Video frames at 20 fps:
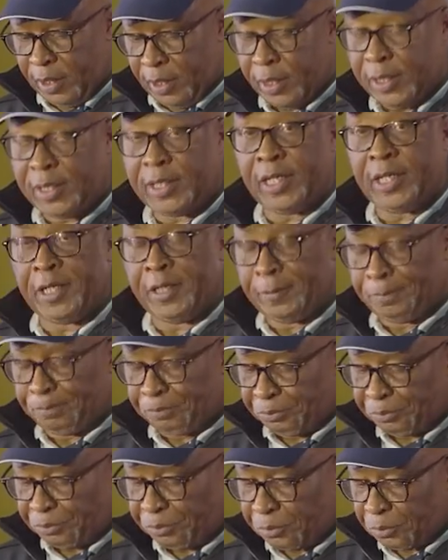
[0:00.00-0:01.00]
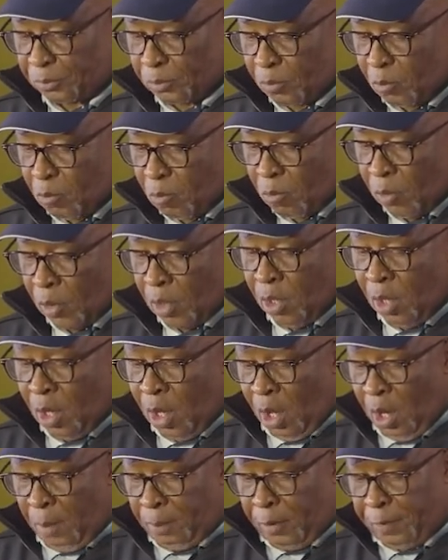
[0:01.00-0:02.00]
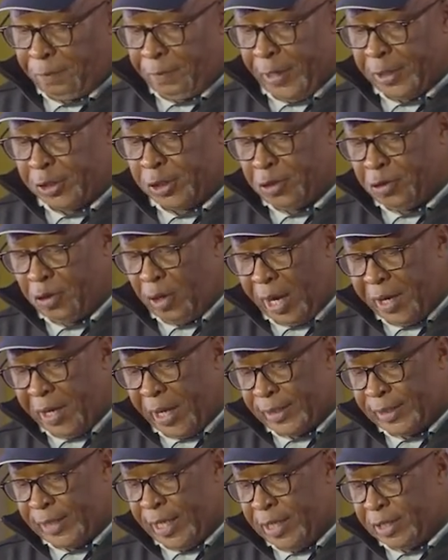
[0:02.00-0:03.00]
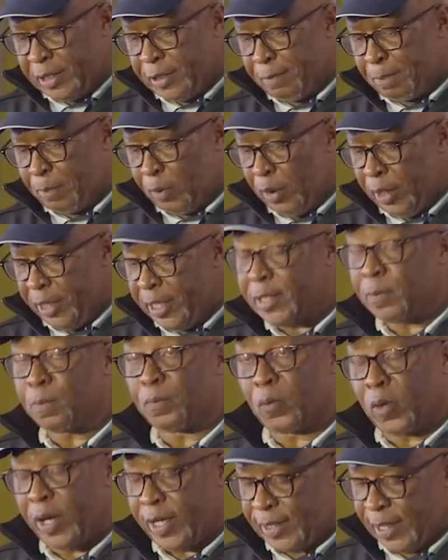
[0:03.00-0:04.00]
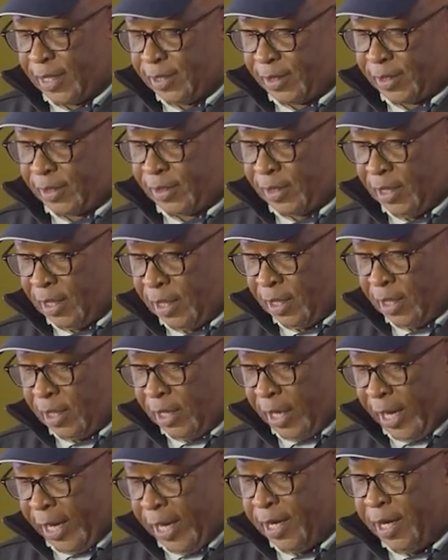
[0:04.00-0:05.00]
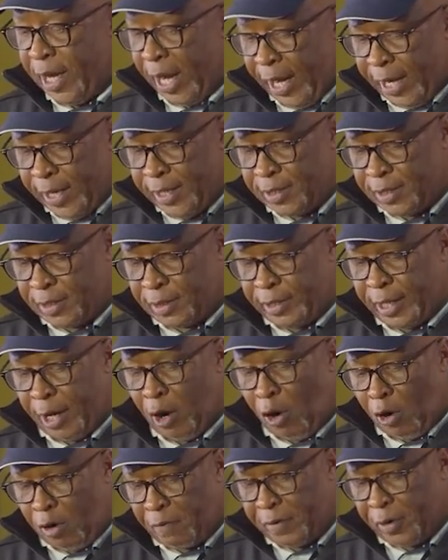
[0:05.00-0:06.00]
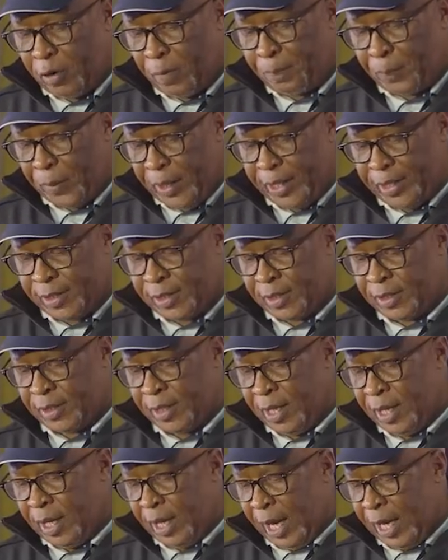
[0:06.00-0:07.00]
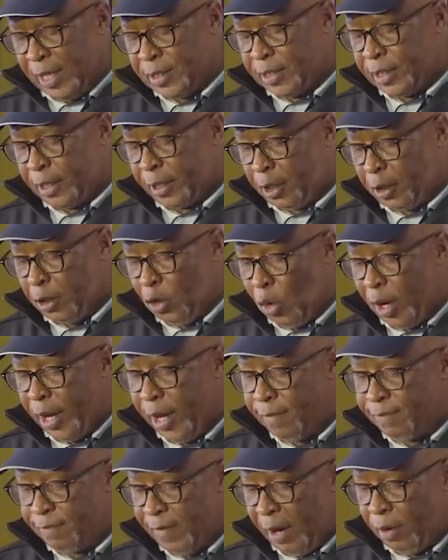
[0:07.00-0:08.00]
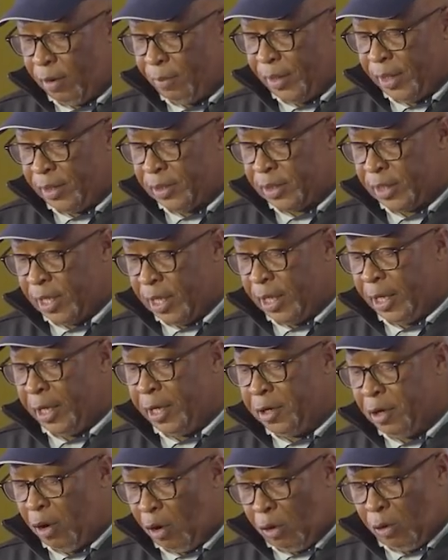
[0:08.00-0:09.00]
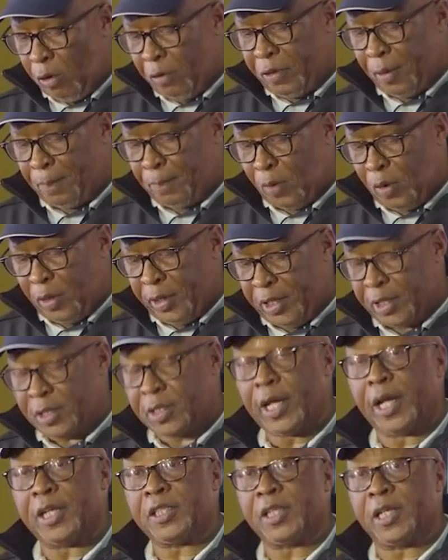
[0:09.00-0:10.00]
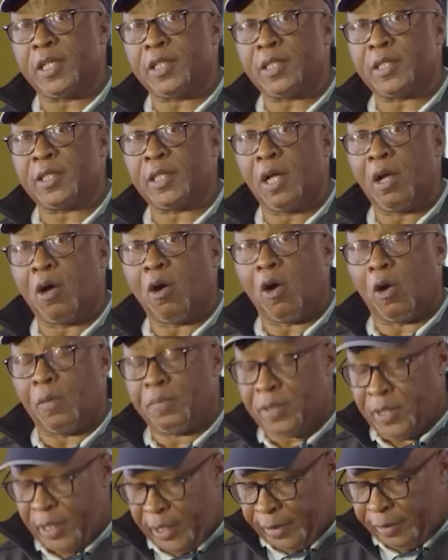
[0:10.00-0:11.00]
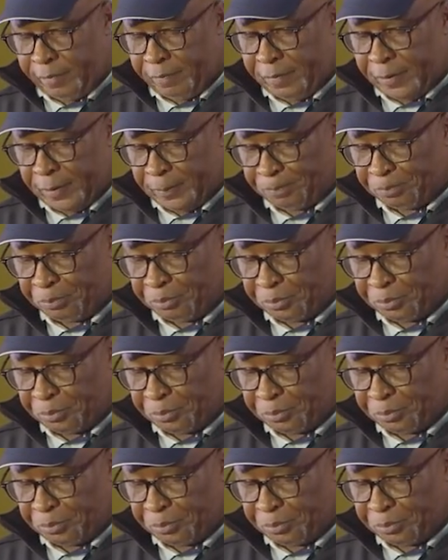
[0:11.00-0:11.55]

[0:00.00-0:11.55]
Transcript: C. Professional and attentive police presence enhanced the overall peace and secure environment in all the polling stations observed.